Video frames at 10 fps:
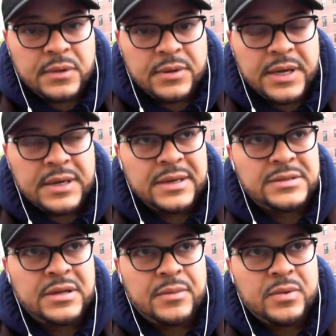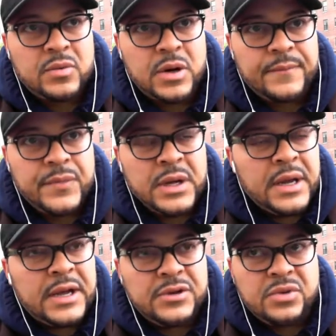Okay, that's number
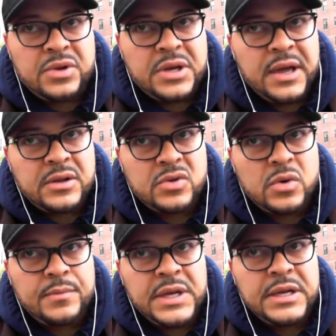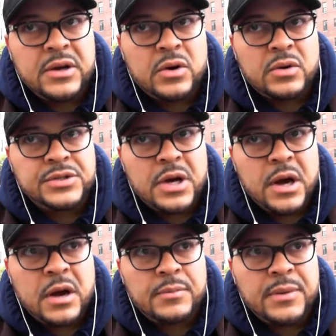one. And you can't do a mediocre
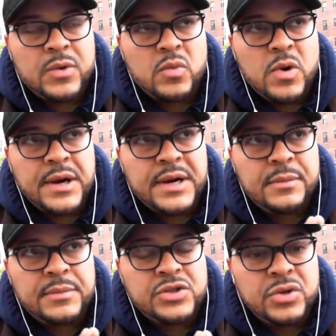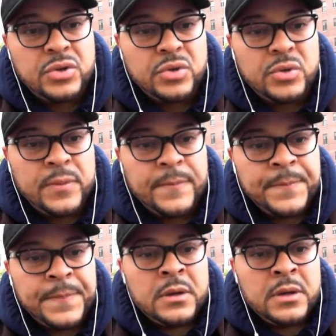job, number one. And number two,
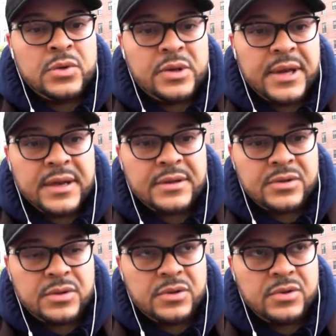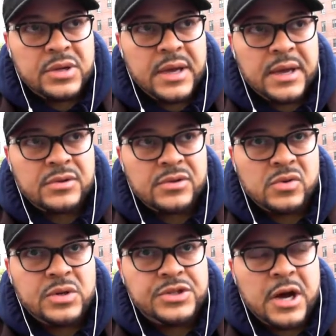you can't do
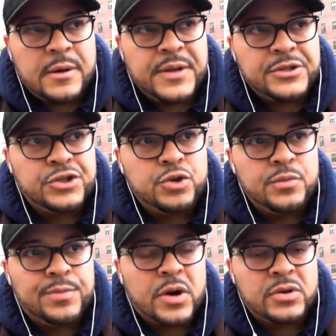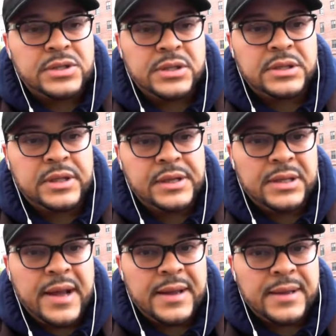a job that you personally
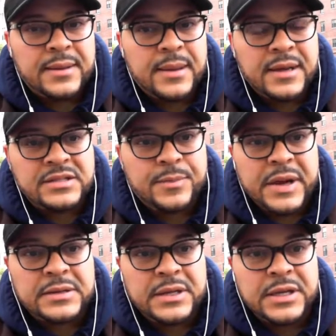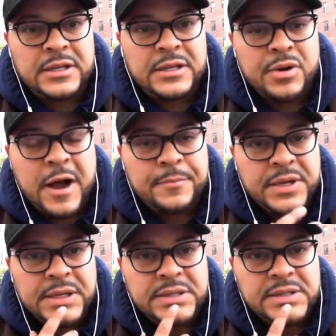like and expect to get the
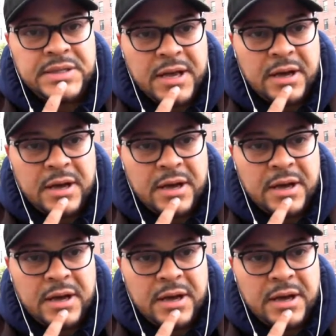property to sell.